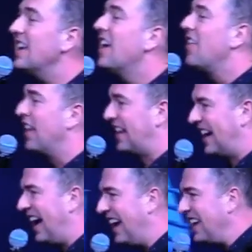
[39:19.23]
the
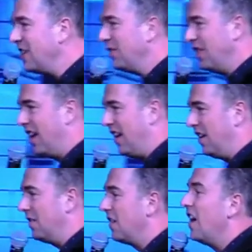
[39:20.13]
kind of
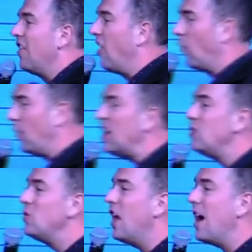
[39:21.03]
love that we
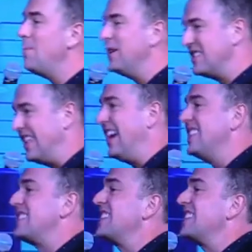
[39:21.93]
do not possess